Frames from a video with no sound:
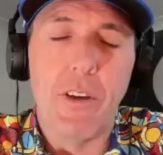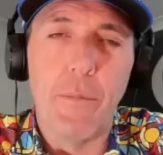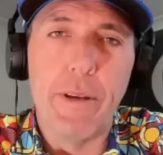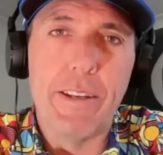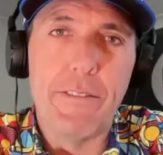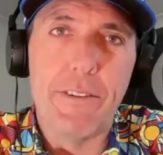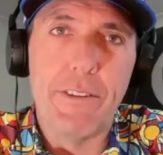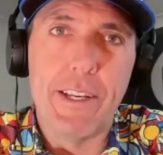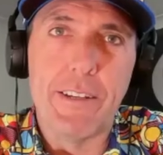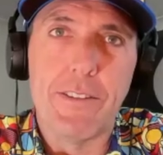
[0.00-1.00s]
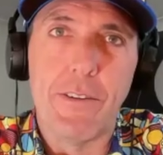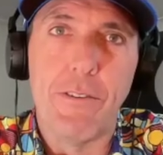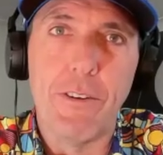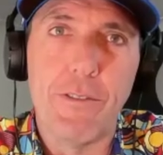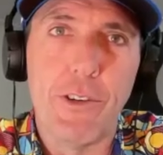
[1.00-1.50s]
so many different things. So
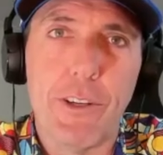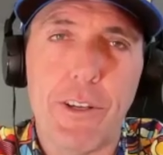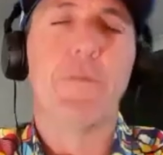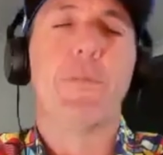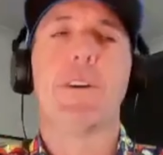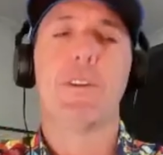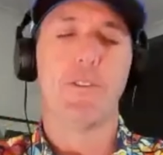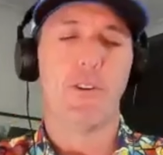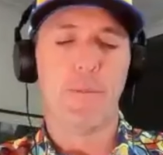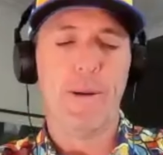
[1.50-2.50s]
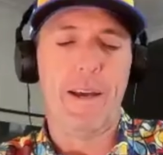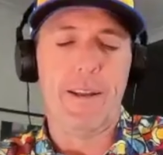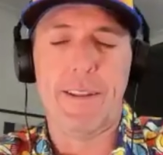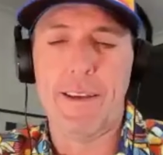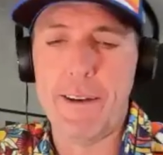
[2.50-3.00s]
first of all, we've got to talk
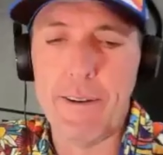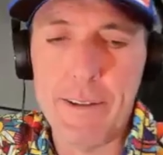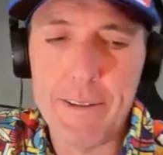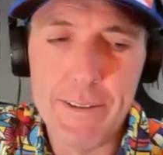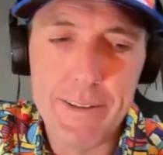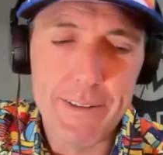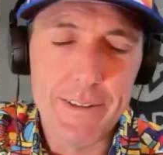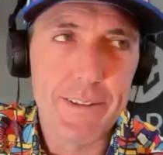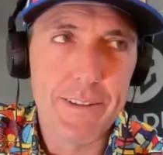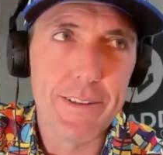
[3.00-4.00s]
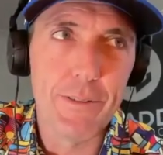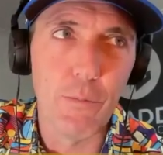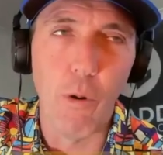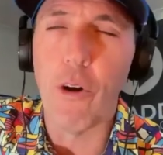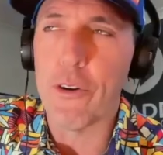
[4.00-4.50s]
about
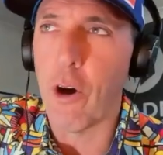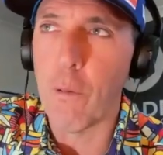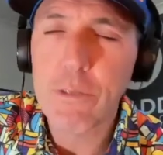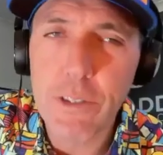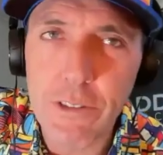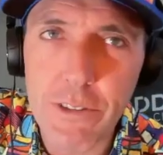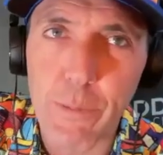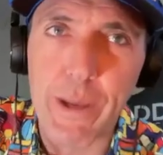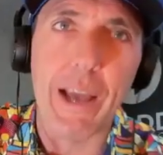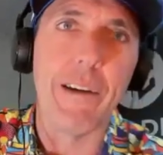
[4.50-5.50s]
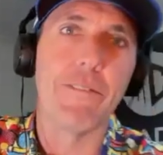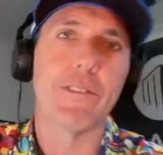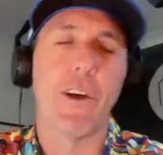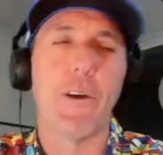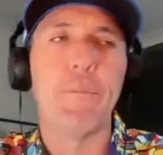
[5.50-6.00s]
what options do we have.
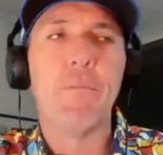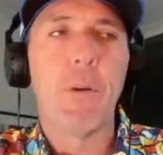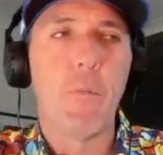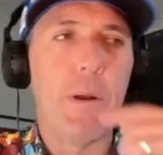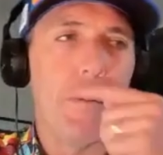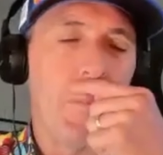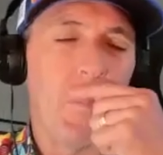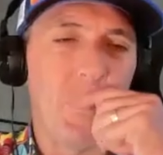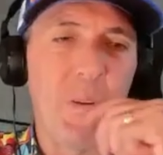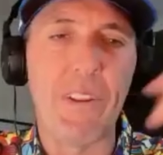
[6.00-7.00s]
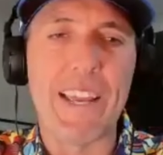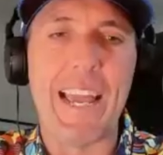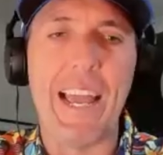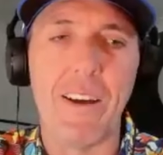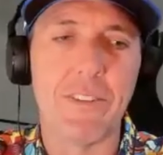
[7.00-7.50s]
So when building a
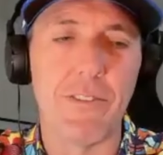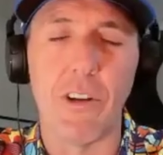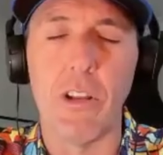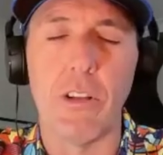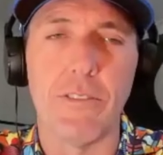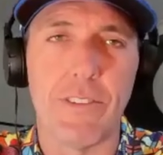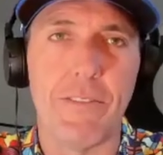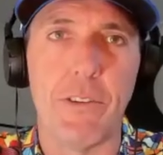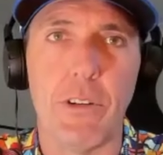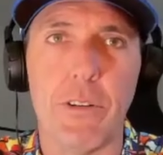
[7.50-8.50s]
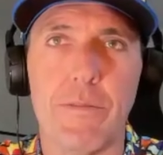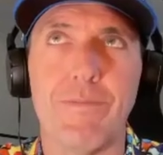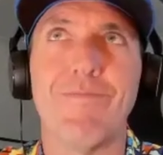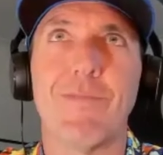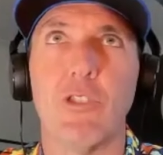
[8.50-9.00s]
house, you've got lots of different
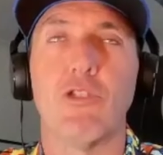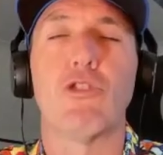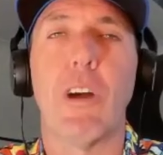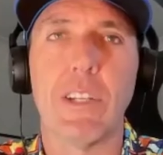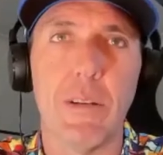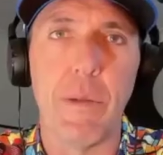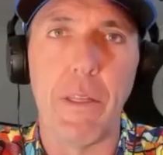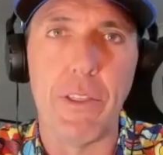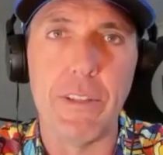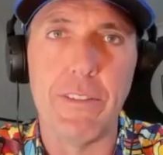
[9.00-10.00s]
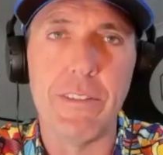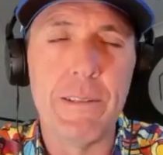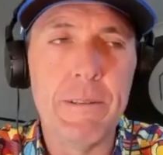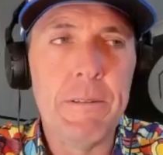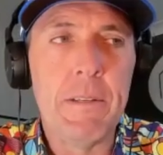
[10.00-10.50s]
construction methods,
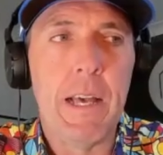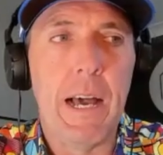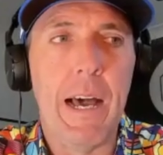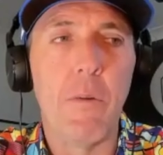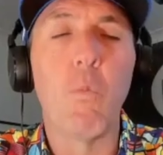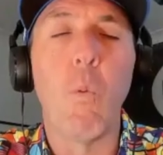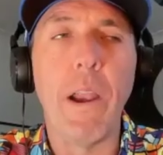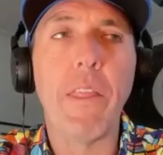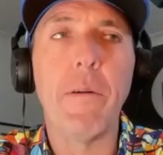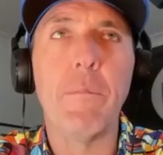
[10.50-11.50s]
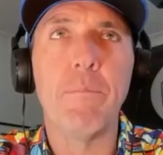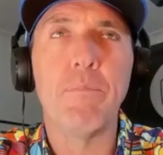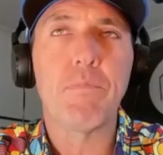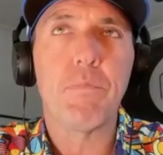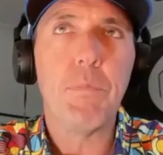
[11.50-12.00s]
and one of
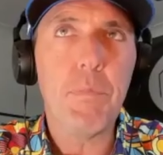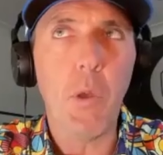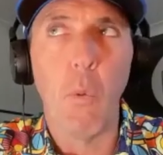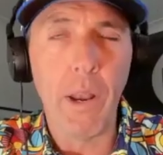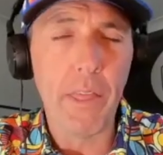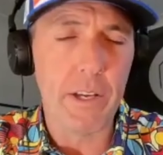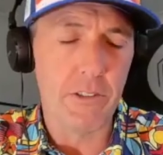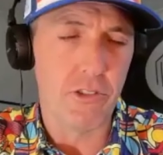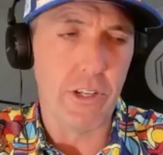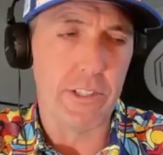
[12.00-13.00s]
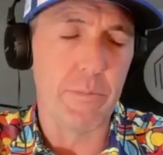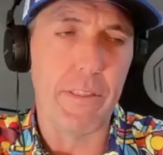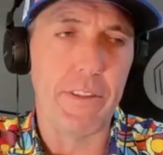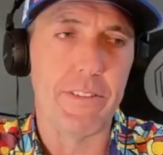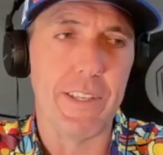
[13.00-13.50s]
the construction
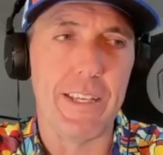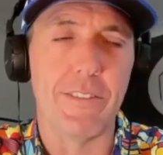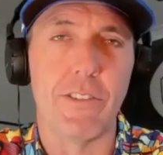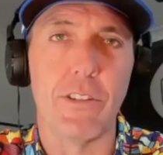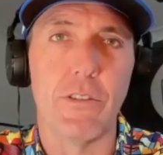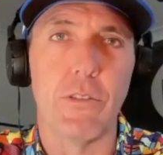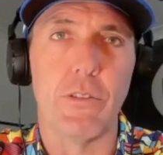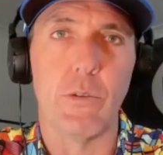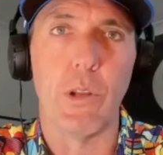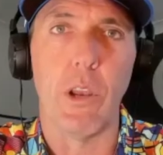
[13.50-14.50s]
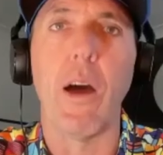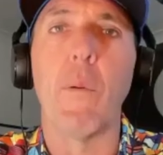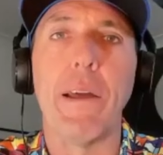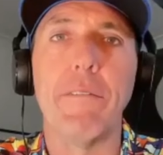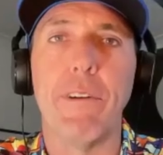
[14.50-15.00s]
methods is to do a
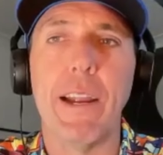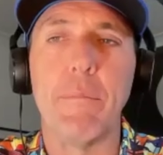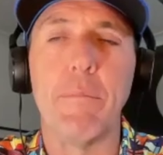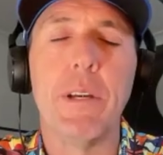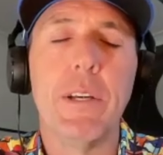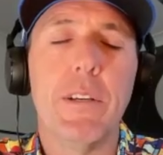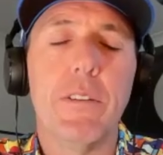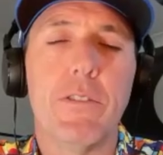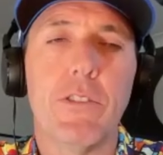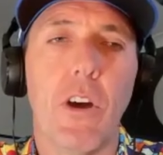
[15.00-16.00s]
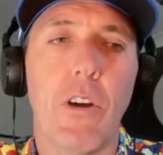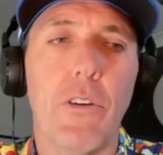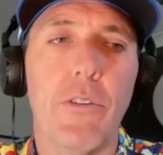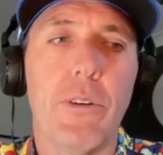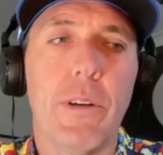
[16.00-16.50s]
lightweight frame.
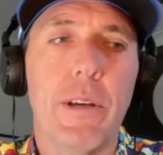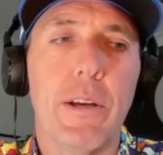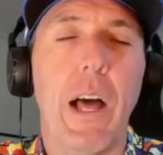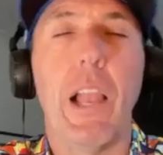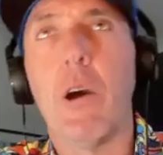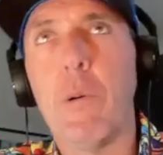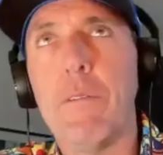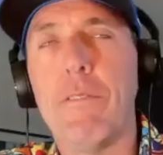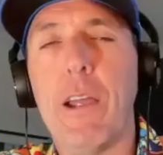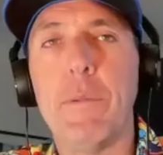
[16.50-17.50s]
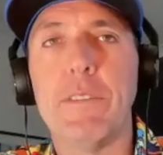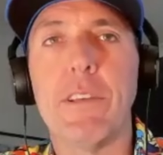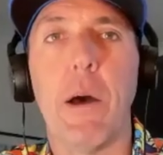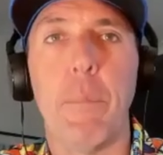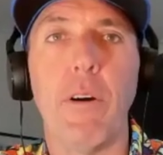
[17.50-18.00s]
So a lightweight frame is
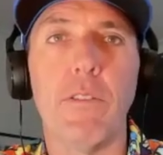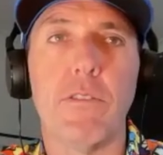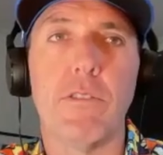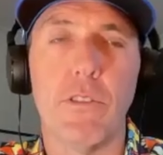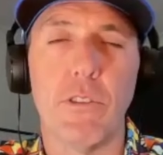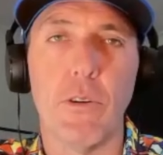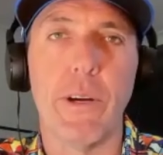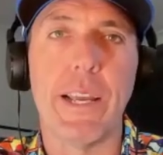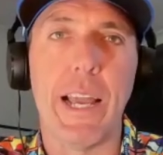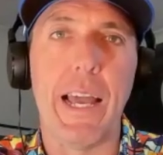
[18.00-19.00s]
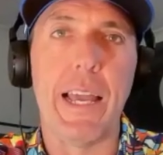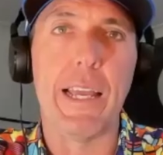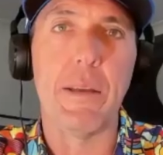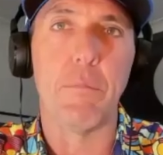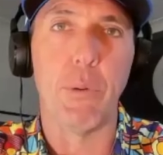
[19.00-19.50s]
opposed to doing
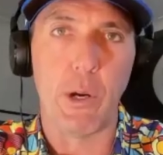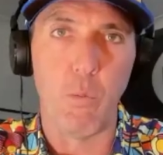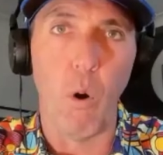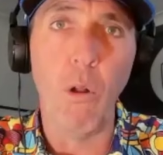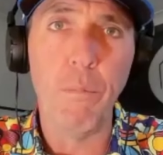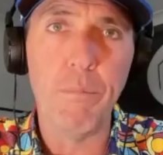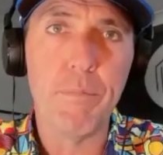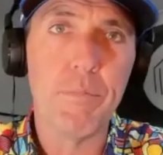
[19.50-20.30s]
a brick wall.